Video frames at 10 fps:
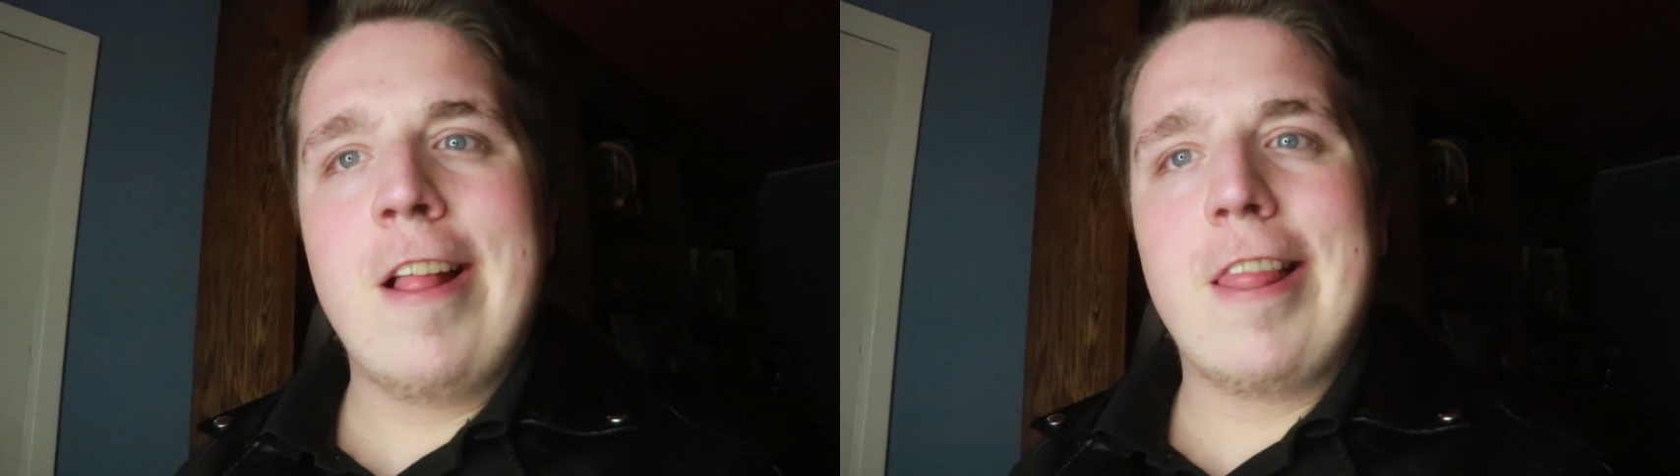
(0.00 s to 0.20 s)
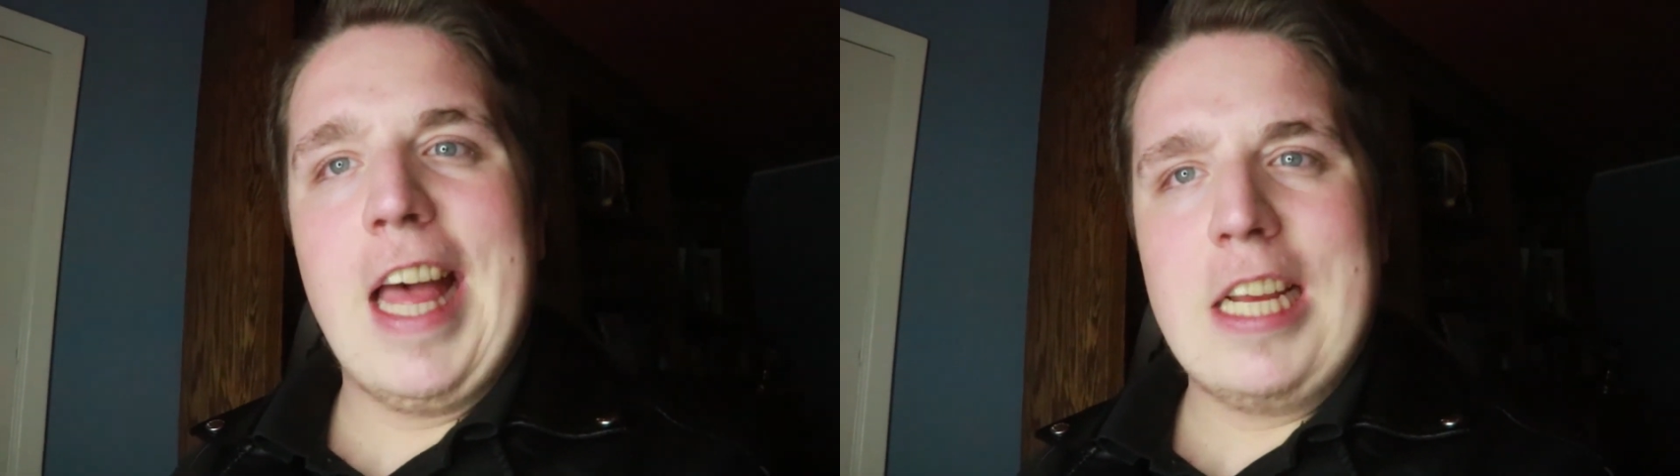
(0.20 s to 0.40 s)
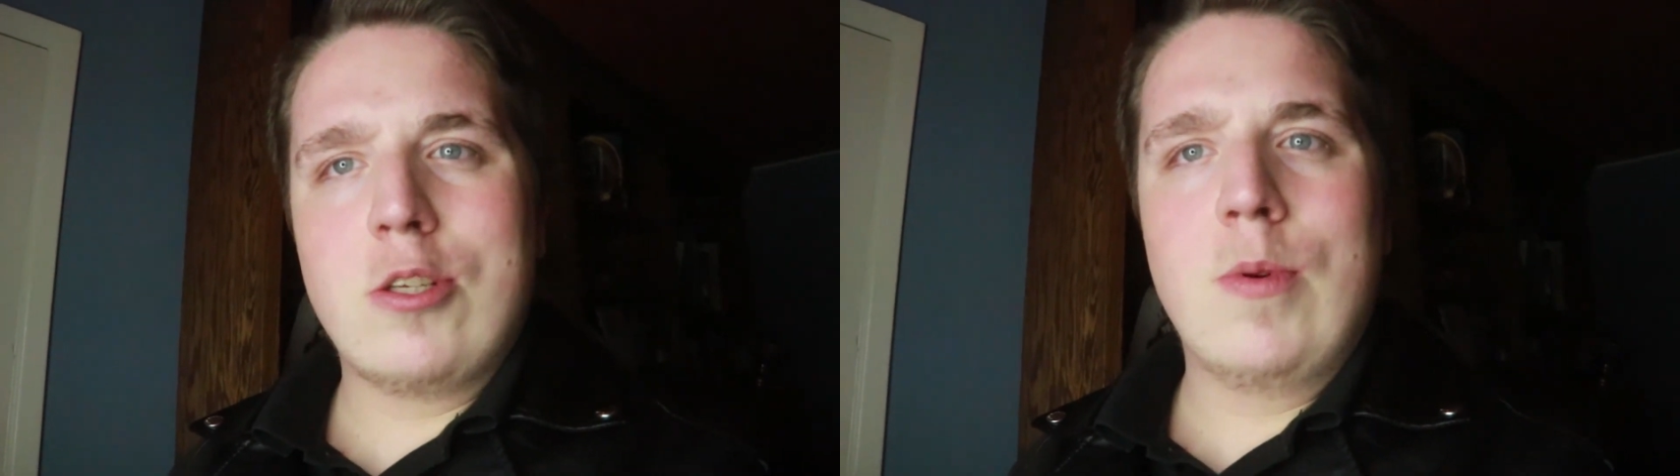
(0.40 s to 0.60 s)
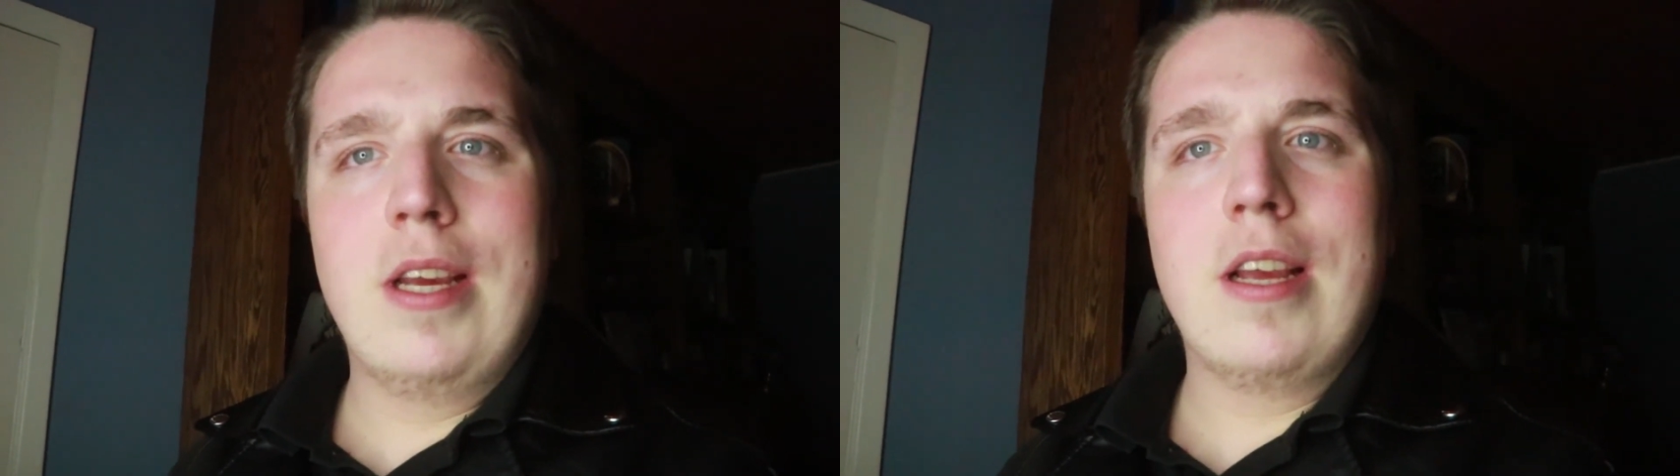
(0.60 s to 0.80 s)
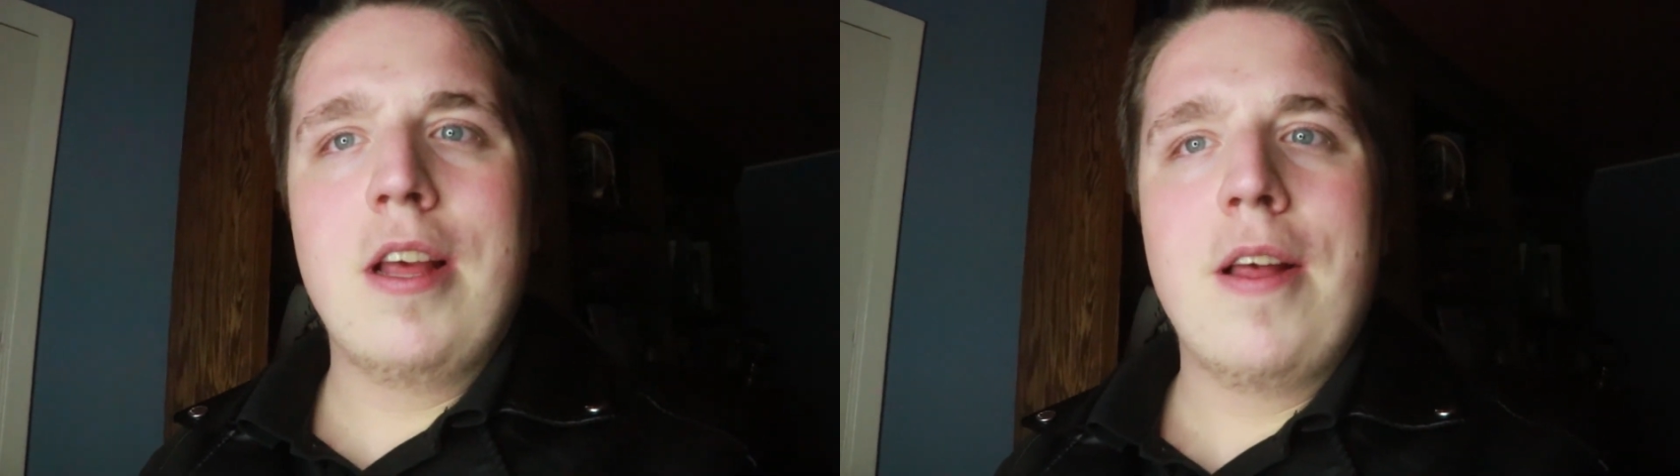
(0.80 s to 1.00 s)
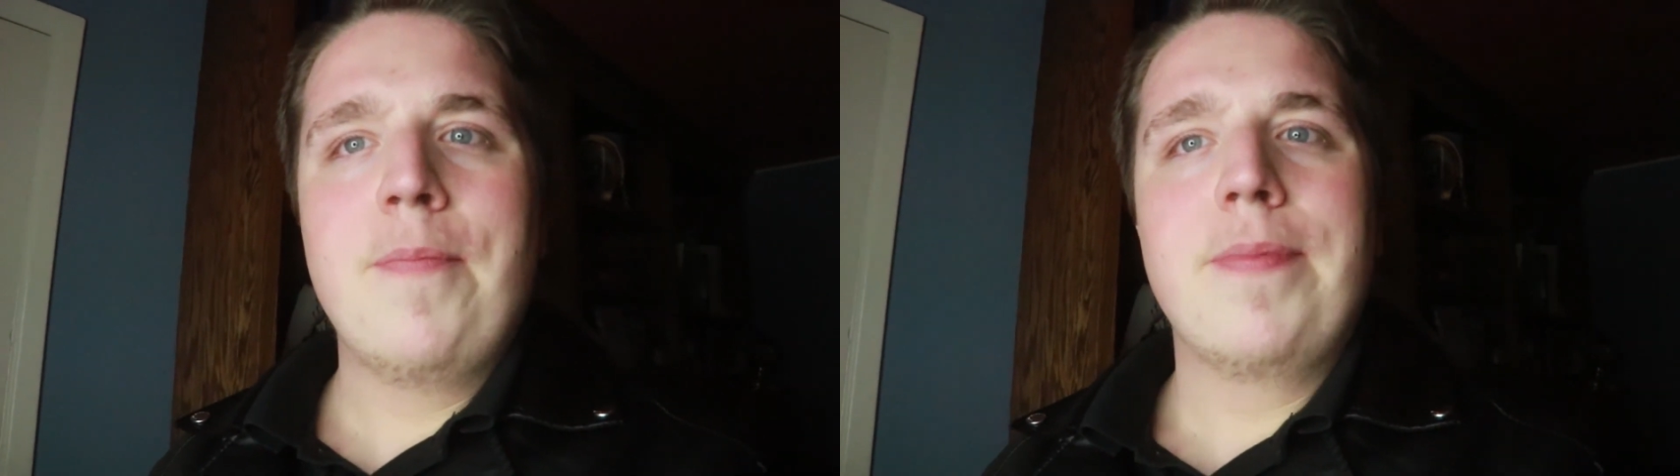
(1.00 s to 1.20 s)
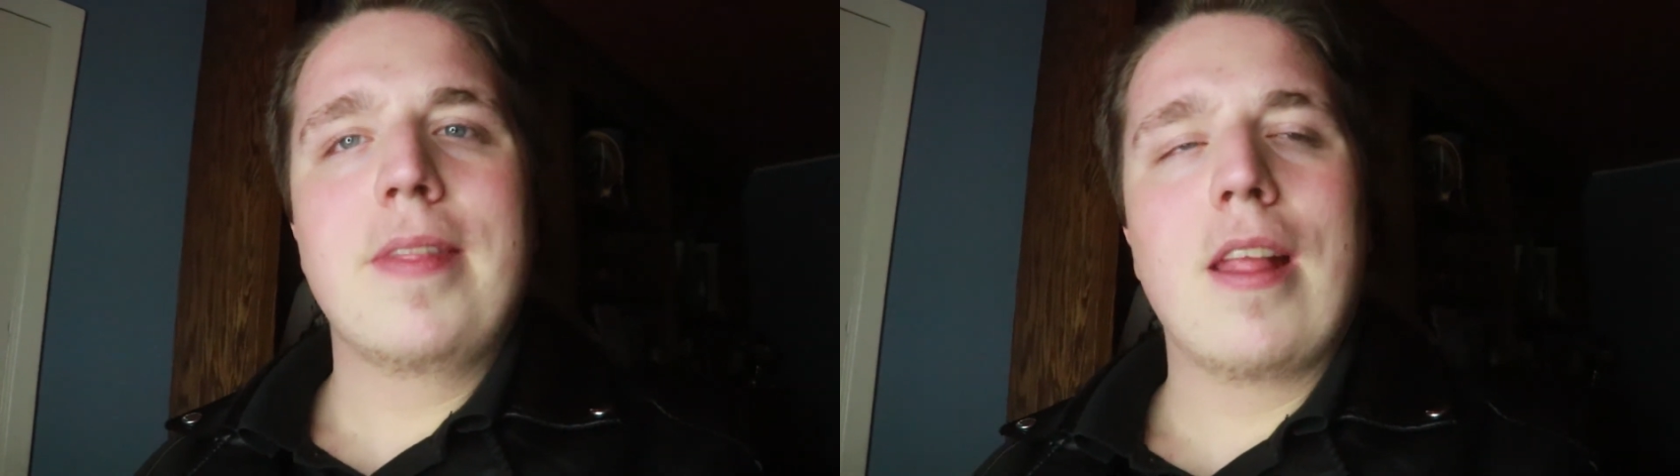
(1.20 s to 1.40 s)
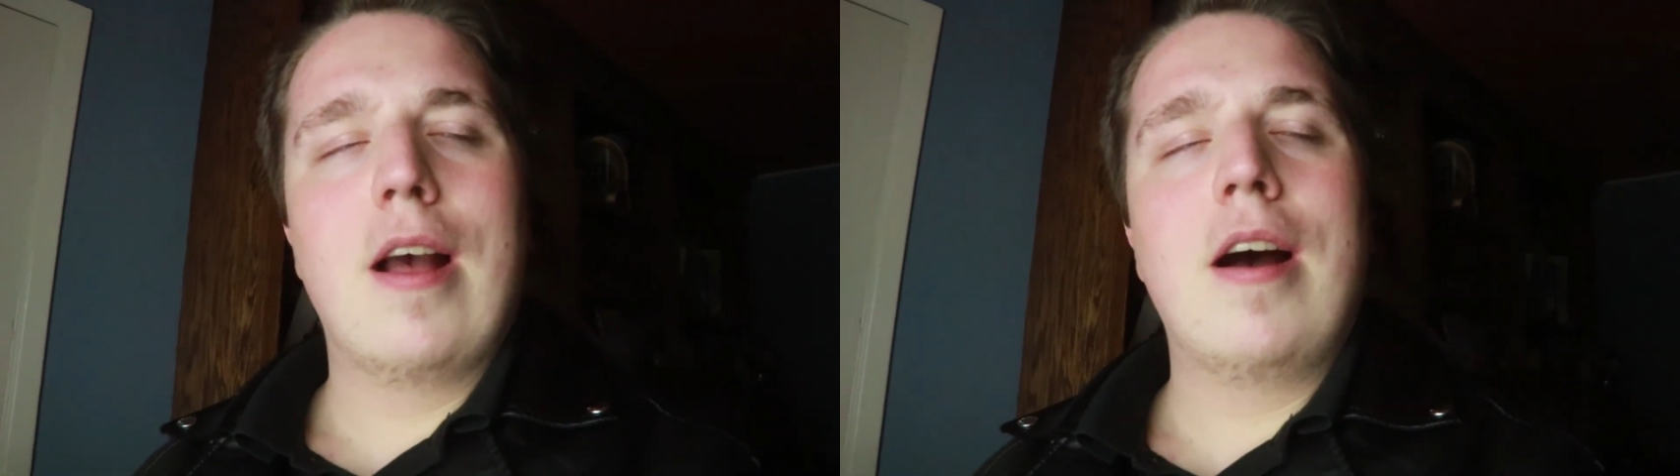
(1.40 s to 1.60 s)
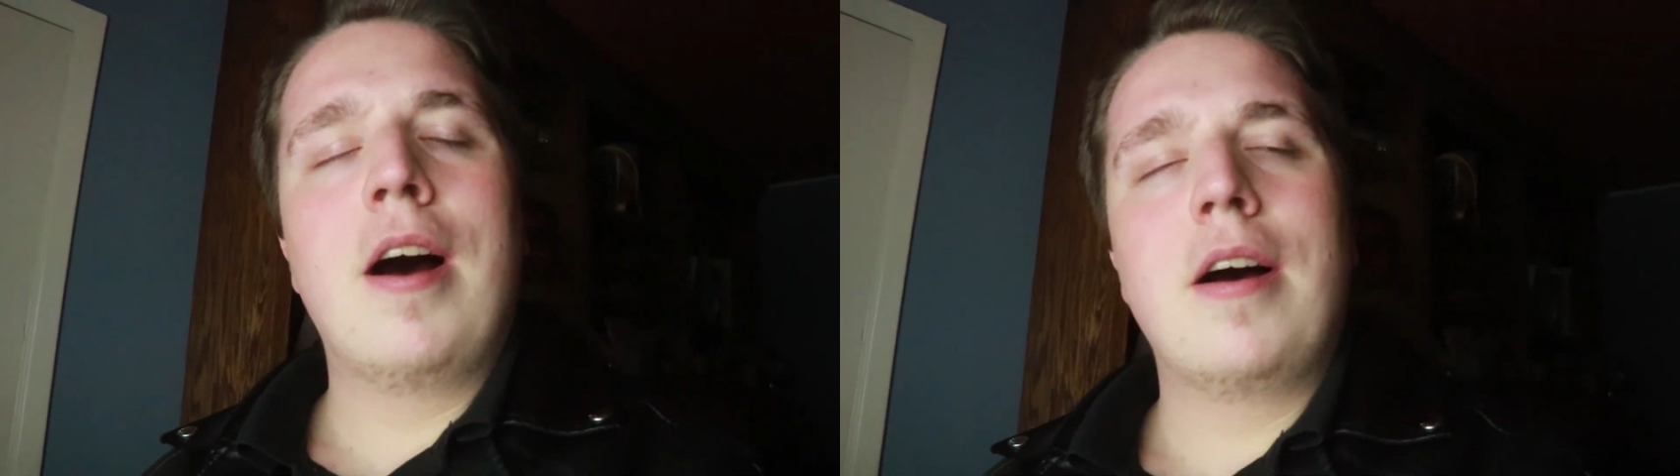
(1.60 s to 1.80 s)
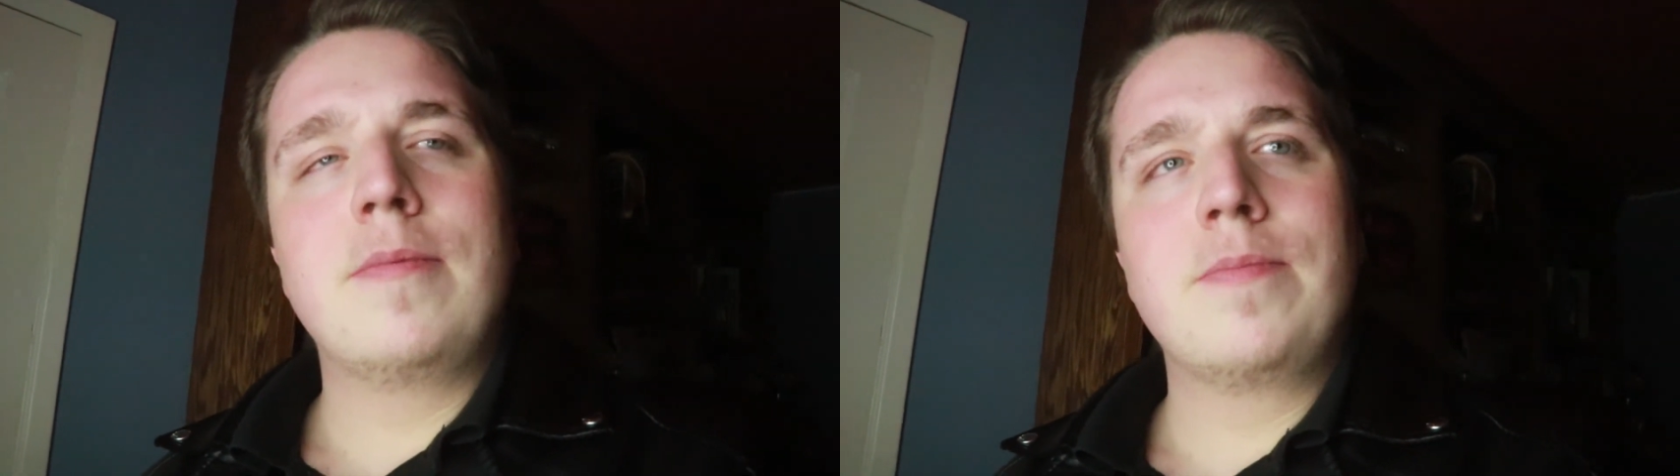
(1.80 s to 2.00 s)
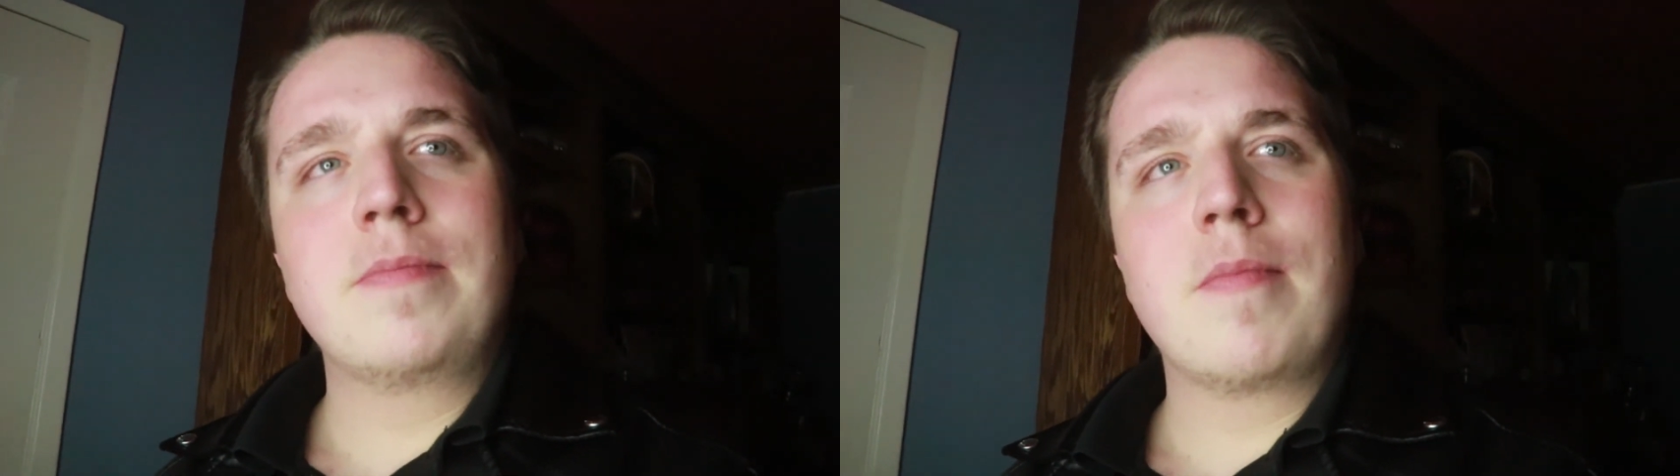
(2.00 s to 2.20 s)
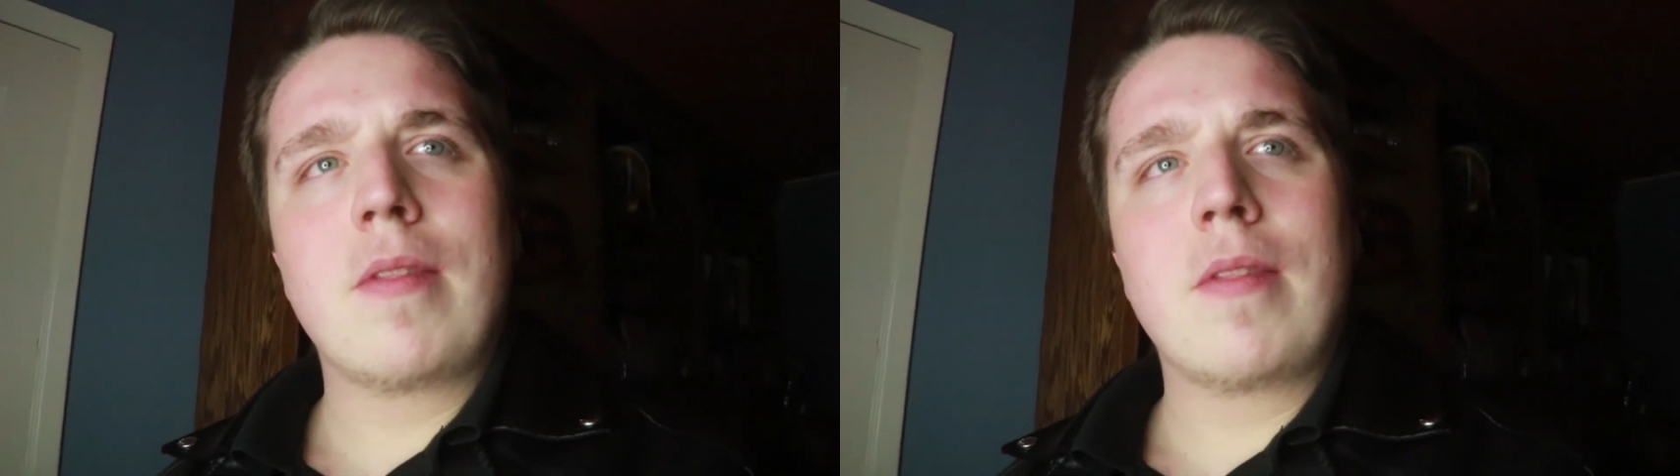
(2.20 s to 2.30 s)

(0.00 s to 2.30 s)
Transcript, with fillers: last week um,